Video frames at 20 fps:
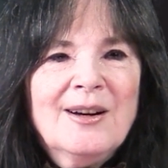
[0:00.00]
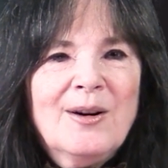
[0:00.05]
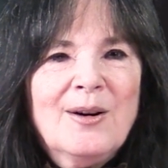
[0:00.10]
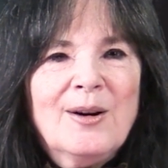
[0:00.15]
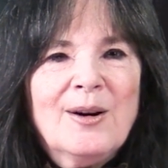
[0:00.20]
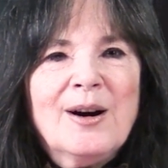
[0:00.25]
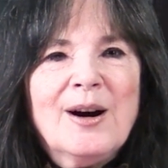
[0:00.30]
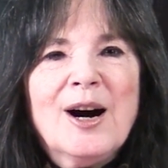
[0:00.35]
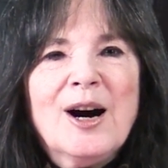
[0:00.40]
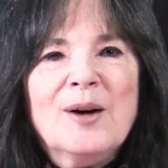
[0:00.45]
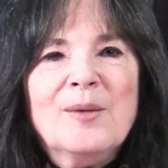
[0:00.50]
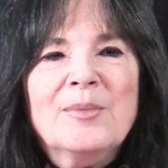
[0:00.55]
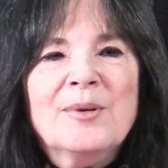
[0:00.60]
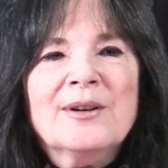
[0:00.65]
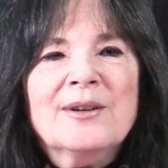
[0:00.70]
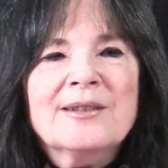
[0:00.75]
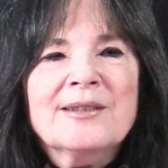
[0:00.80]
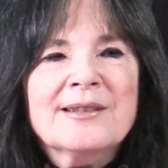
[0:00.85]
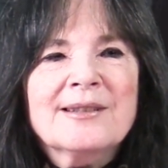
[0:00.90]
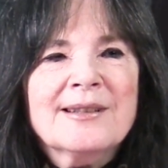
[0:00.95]
or
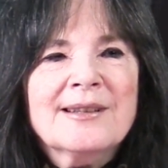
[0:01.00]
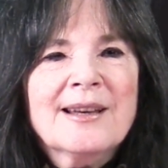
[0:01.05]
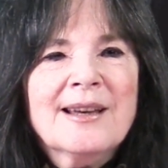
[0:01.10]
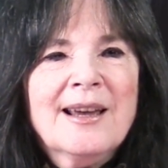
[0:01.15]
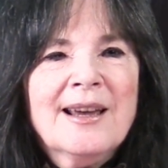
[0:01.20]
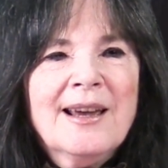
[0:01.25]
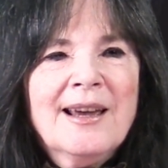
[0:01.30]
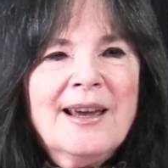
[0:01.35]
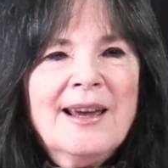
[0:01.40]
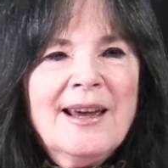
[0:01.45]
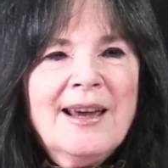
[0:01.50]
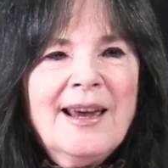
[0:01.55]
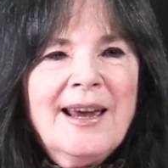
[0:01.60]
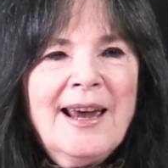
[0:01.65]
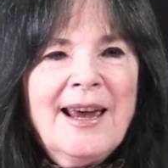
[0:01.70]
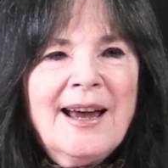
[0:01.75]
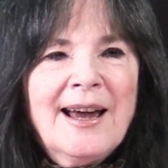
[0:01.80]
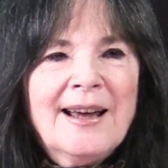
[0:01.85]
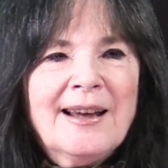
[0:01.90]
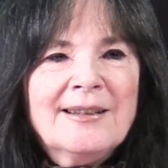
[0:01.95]
Harper's.
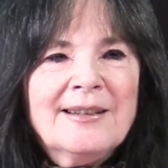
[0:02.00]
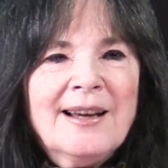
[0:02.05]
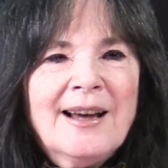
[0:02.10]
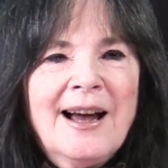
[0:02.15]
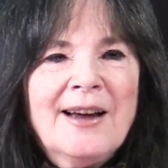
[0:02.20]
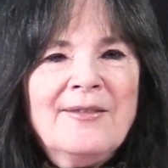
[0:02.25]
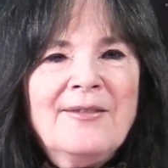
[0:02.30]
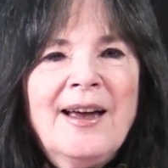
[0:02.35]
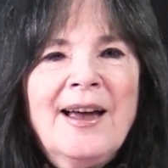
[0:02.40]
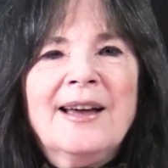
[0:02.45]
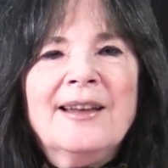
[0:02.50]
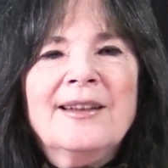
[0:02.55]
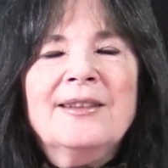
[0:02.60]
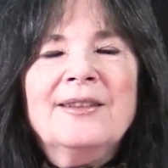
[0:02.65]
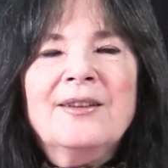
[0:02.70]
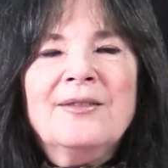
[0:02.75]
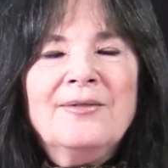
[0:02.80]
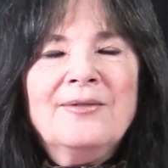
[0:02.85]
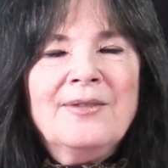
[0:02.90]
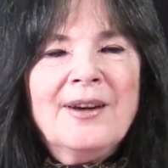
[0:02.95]
And I've had
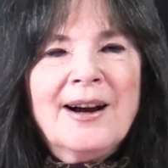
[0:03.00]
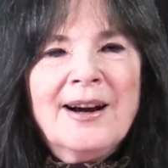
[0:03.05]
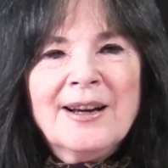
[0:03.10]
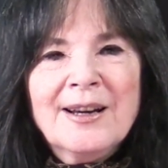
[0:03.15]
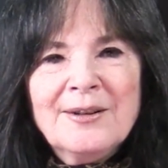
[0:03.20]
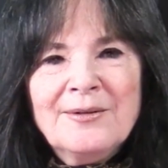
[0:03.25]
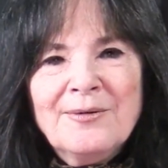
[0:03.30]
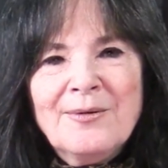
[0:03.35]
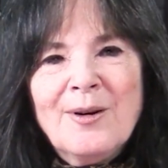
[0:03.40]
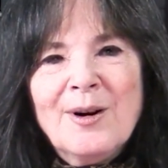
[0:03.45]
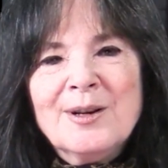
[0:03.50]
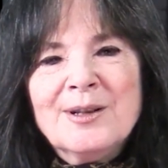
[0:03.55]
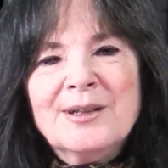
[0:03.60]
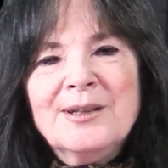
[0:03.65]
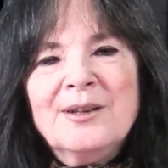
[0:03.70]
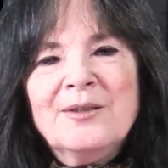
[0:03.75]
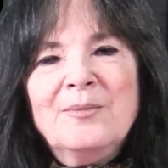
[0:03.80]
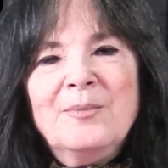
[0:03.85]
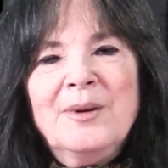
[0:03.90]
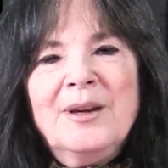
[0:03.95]
the very good fortune
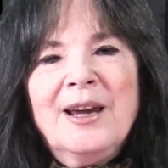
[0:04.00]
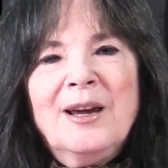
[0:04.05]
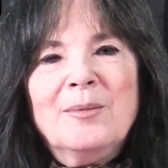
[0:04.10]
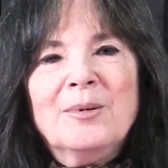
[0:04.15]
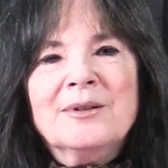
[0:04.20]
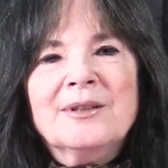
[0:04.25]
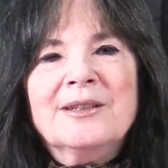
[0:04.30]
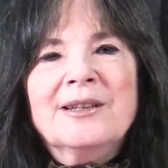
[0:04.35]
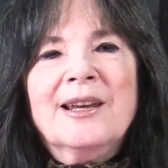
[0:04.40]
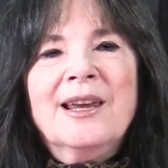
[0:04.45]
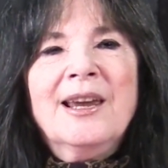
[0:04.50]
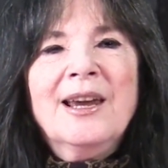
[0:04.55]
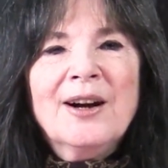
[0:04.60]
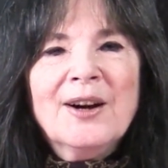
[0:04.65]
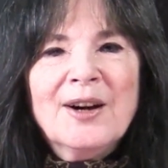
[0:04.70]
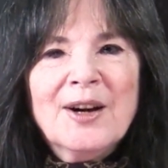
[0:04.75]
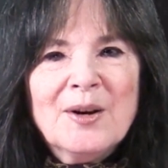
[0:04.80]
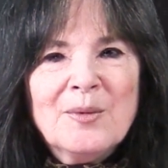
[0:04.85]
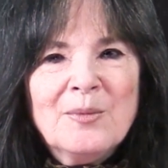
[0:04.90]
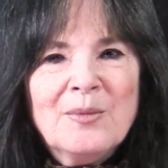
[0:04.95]
of being able to hear
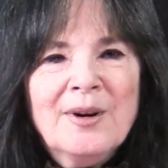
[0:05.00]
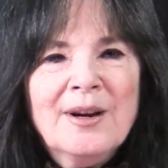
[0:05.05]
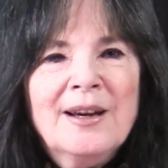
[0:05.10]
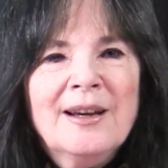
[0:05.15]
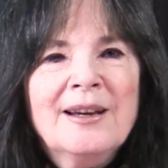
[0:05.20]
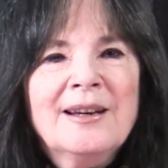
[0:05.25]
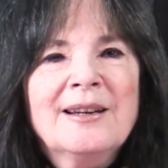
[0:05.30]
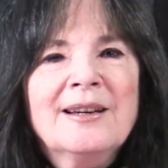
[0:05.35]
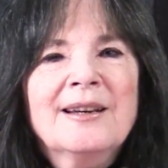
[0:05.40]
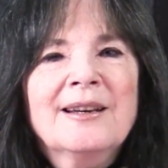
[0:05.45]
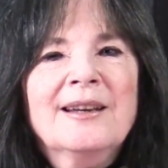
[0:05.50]
him read